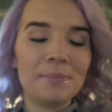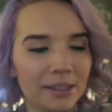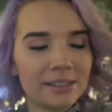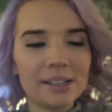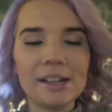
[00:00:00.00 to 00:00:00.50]

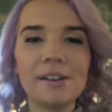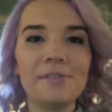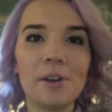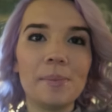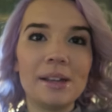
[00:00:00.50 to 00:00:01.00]
Basically gonna
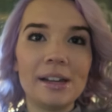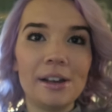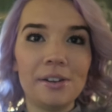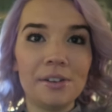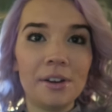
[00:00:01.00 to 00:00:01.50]
film it
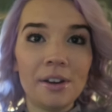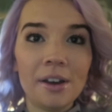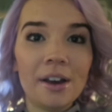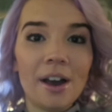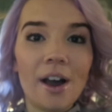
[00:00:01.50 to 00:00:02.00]
in
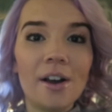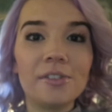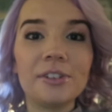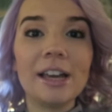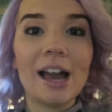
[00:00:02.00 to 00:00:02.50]
uh,
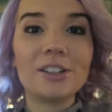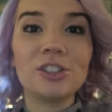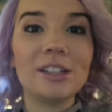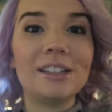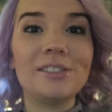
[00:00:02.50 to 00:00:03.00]

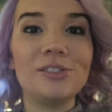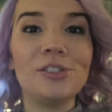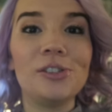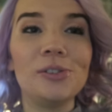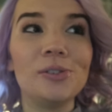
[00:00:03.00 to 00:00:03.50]
reaction
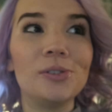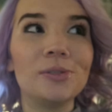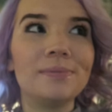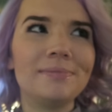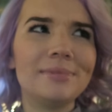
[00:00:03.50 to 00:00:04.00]
to,